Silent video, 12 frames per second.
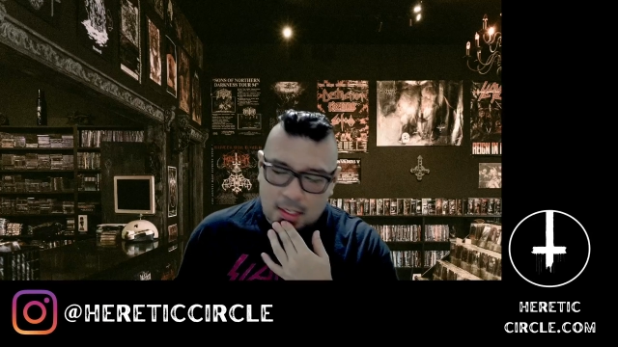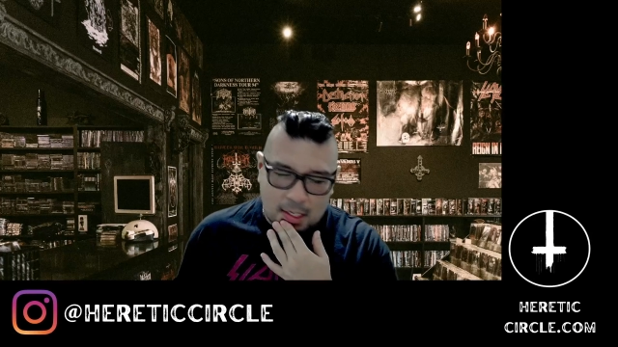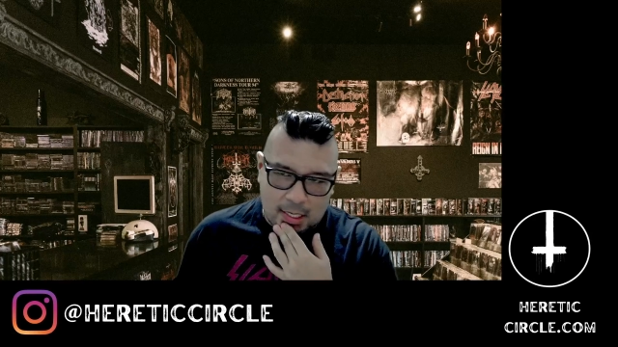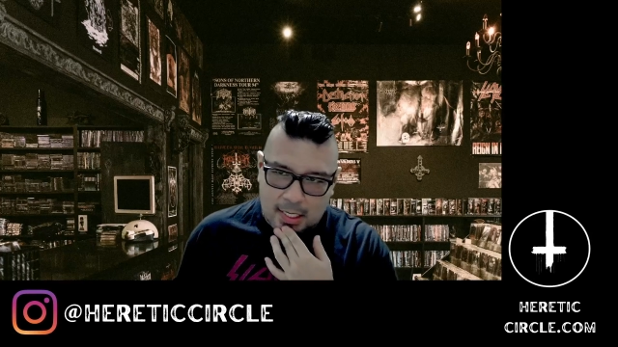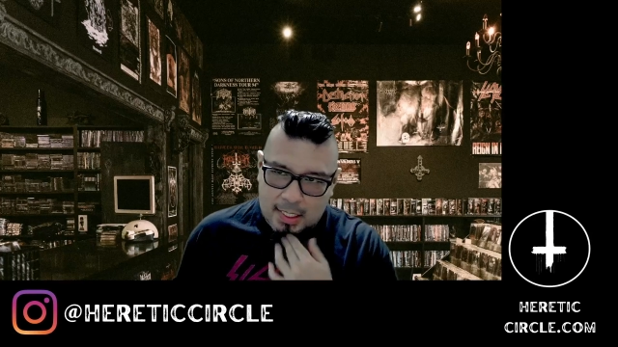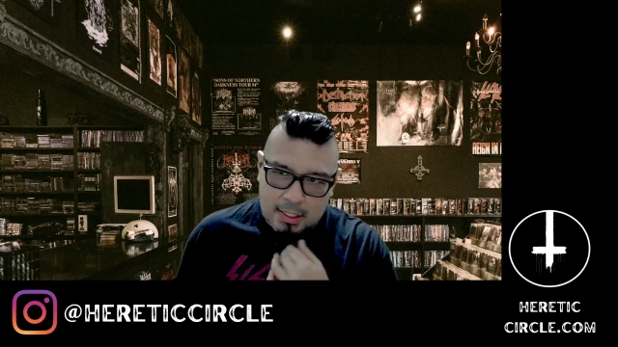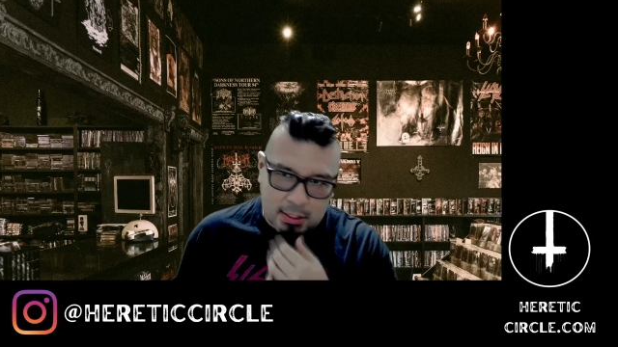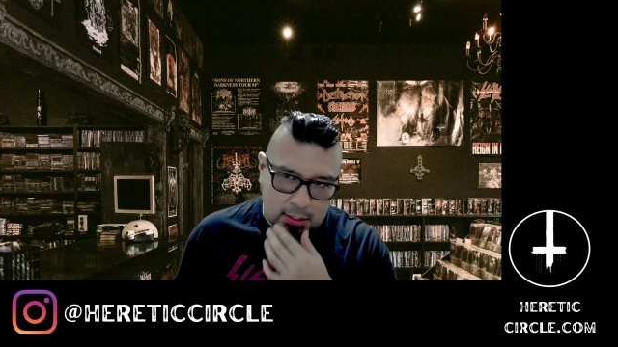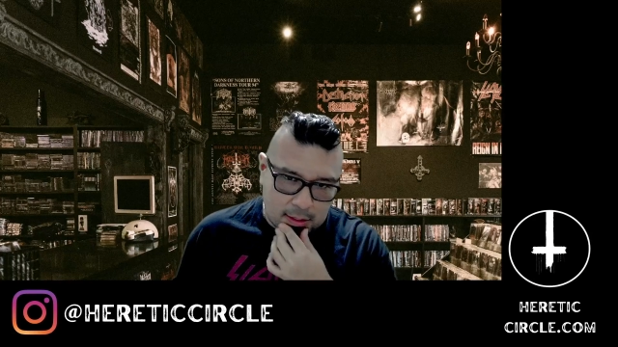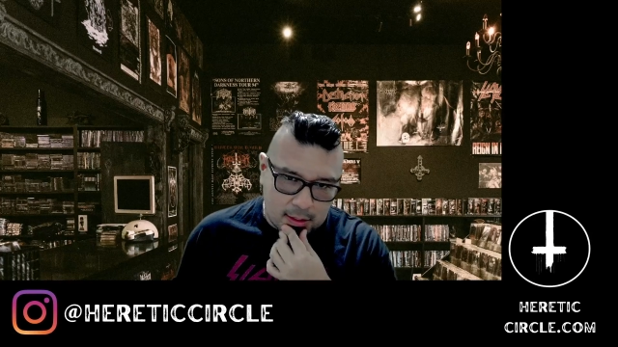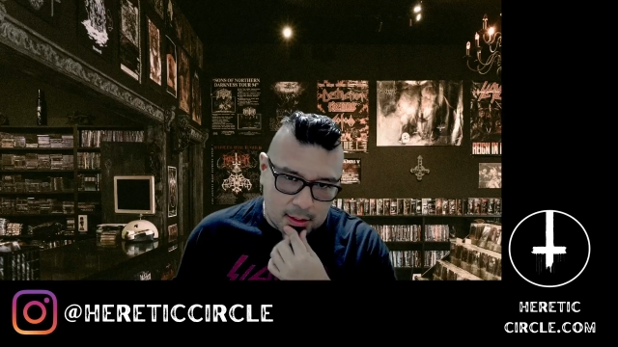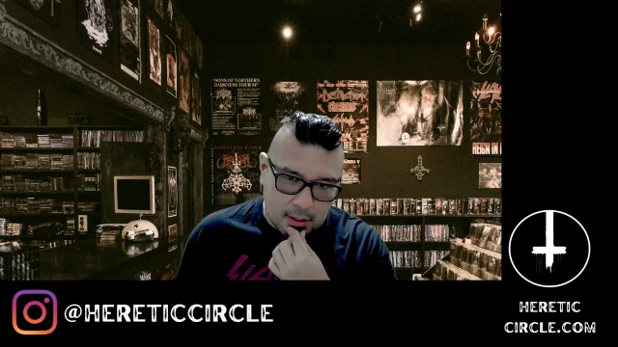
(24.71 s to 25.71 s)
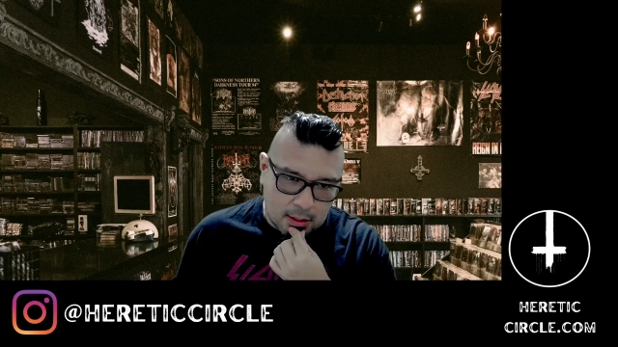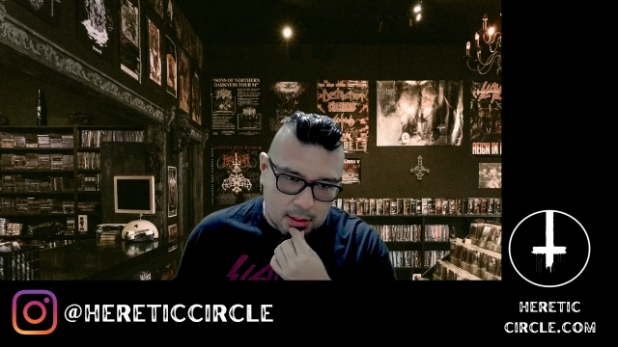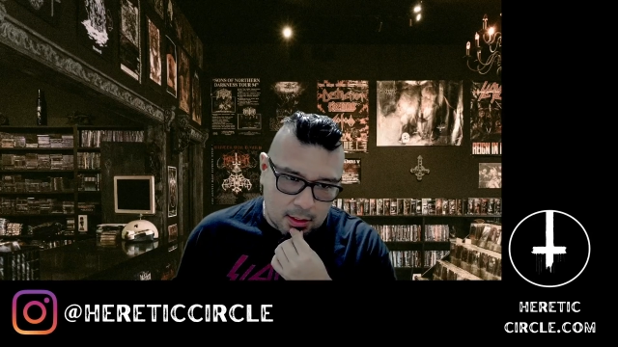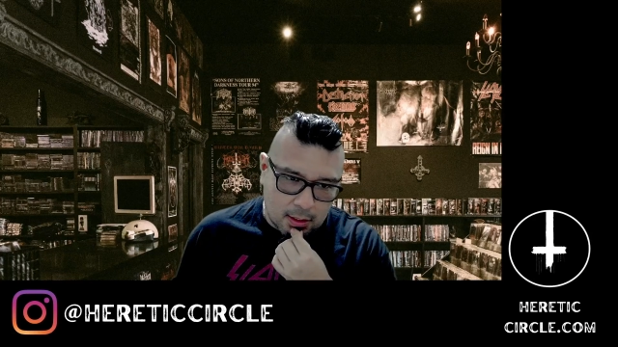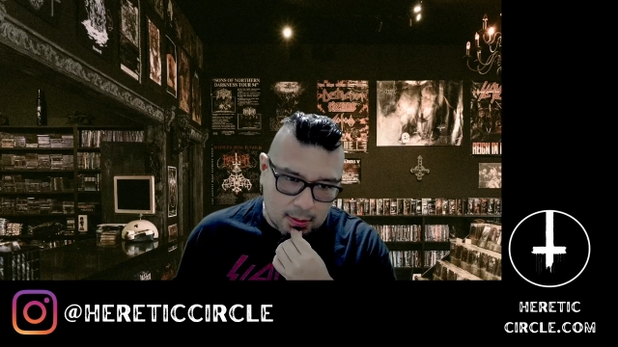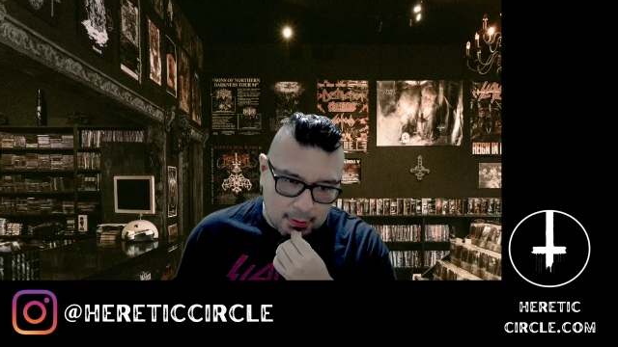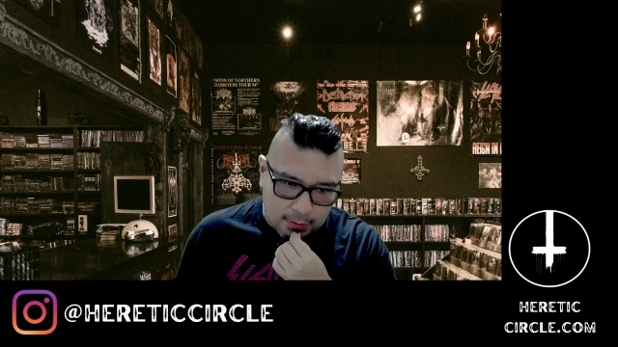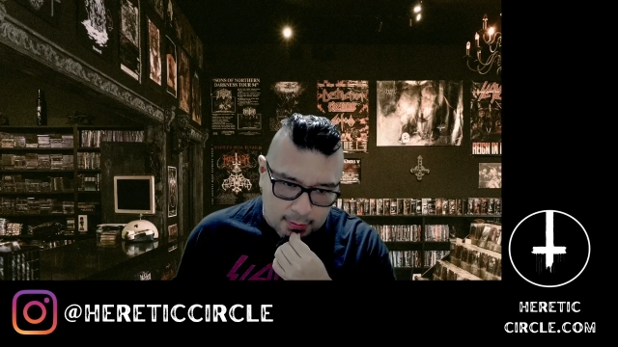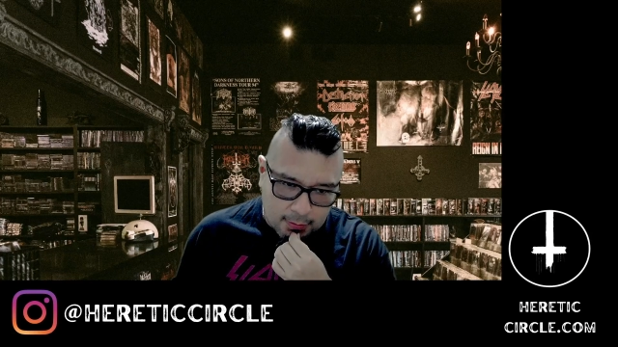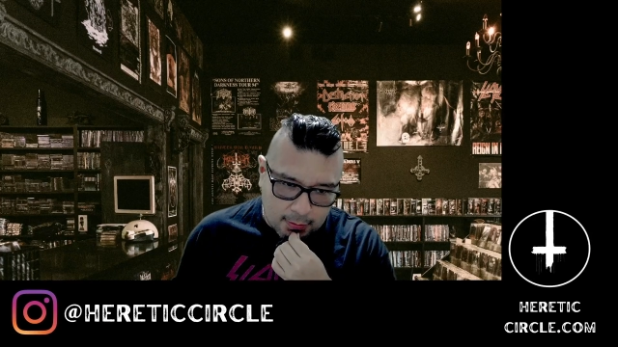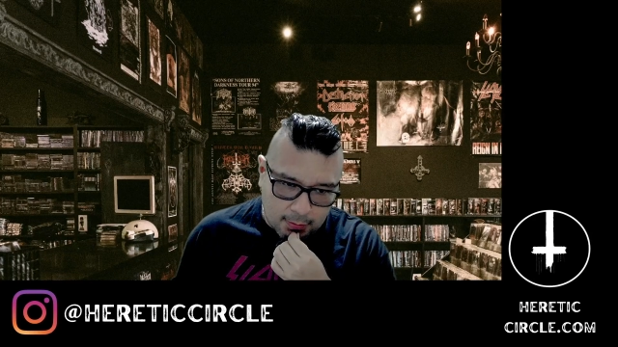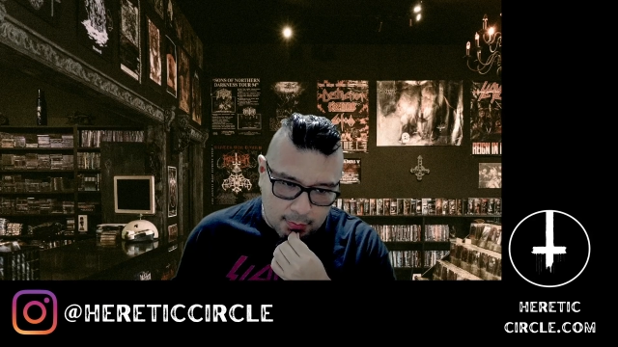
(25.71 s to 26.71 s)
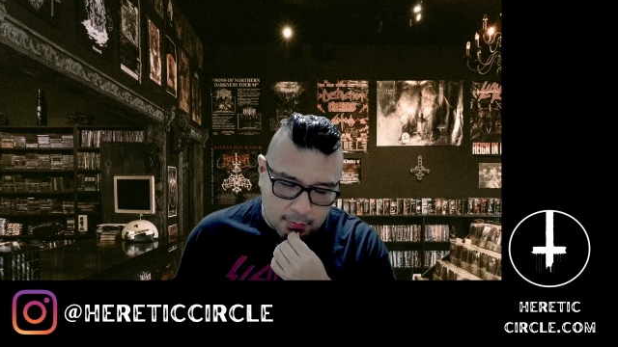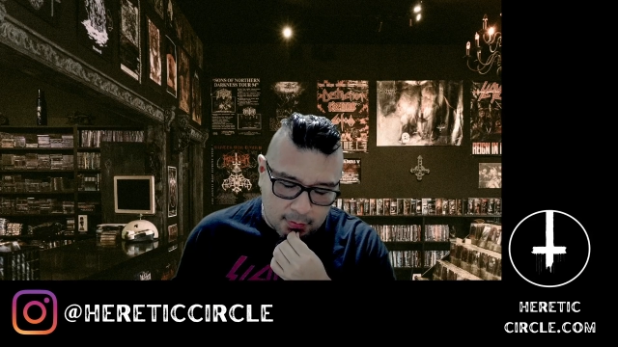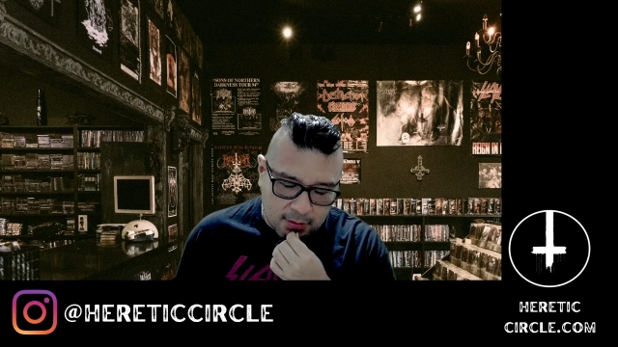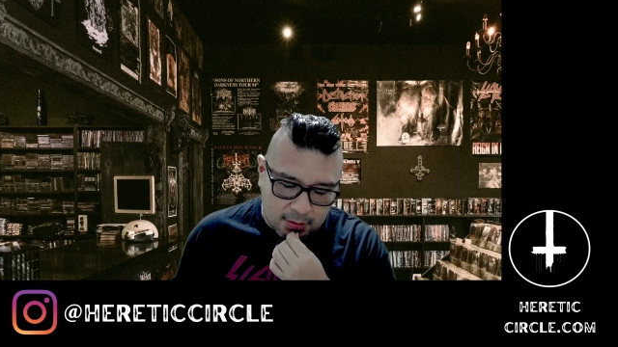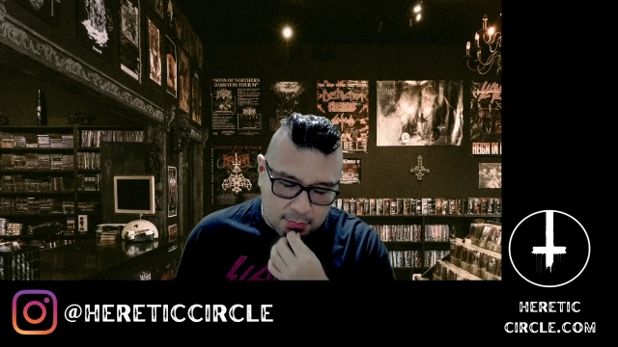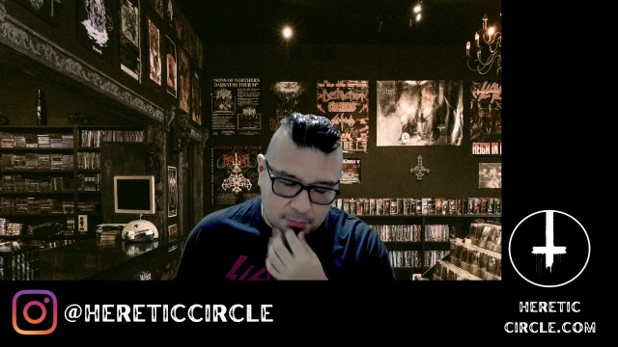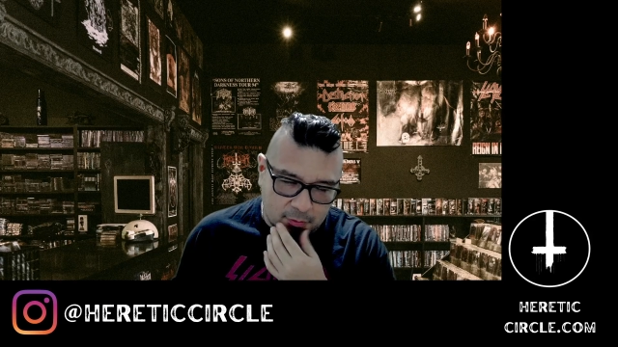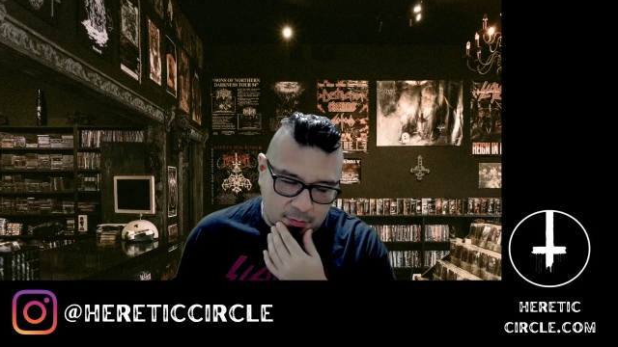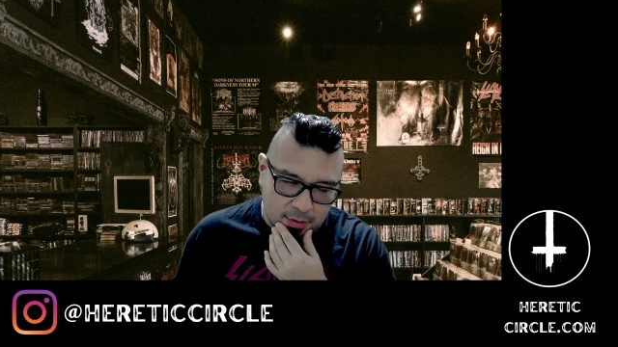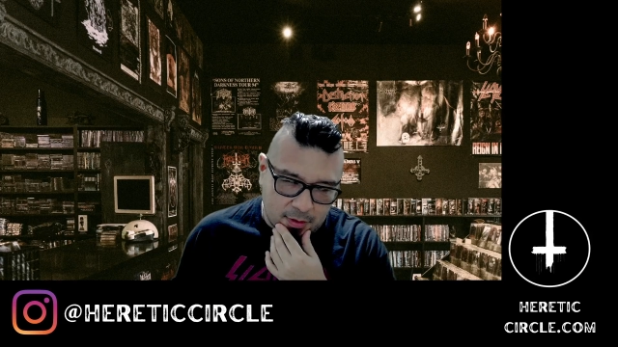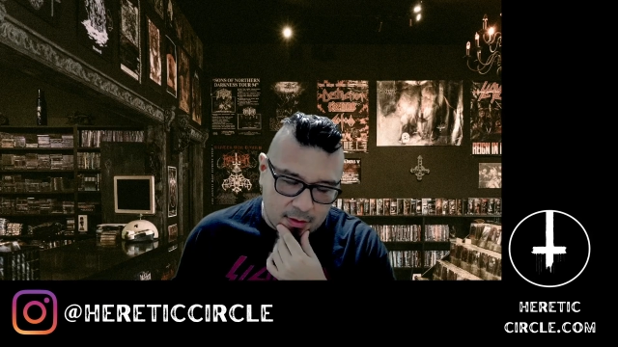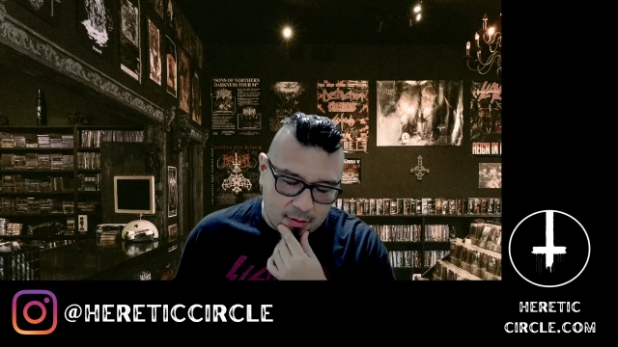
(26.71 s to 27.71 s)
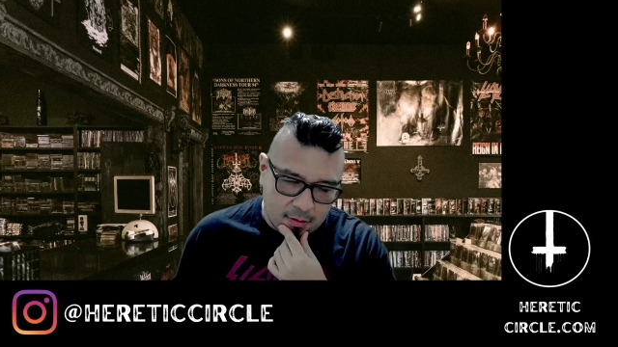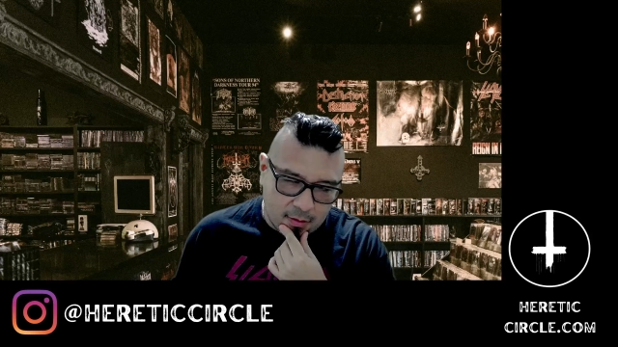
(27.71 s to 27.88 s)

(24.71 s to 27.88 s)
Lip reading: and also this movie